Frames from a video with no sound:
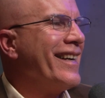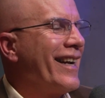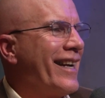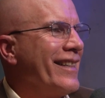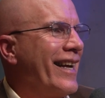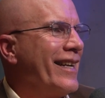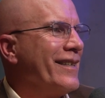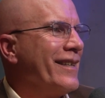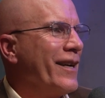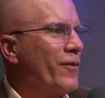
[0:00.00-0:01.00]
And
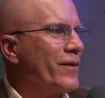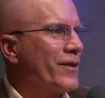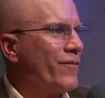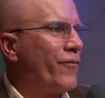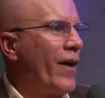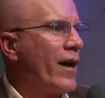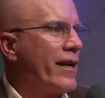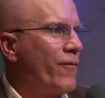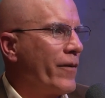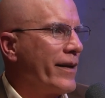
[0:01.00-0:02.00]
then it was fun
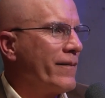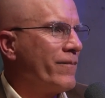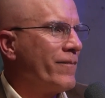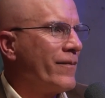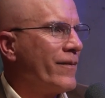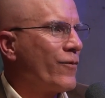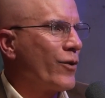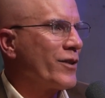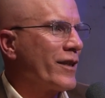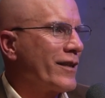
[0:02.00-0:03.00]
and we were
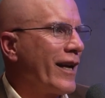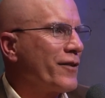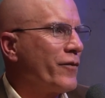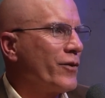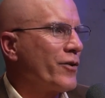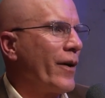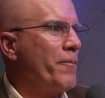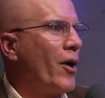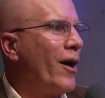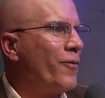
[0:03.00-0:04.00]
successful. So I
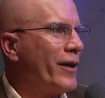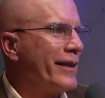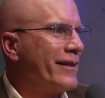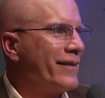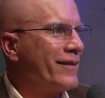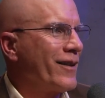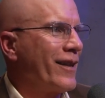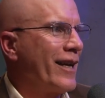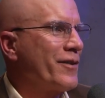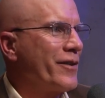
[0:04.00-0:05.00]
bought one. So the
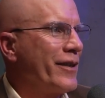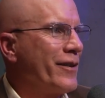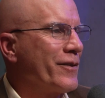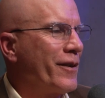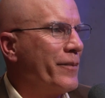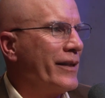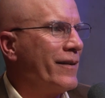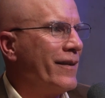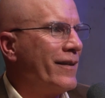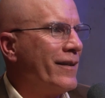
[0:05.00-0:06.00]
last 2 years I've been
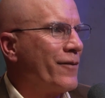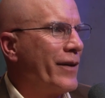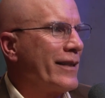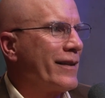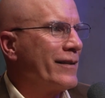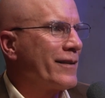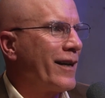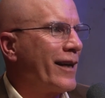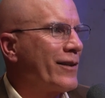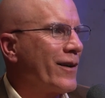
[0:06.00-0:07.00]
racing the
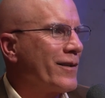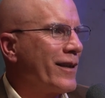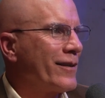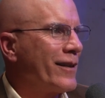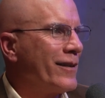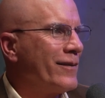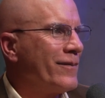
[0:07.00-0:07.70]
sidecars out there.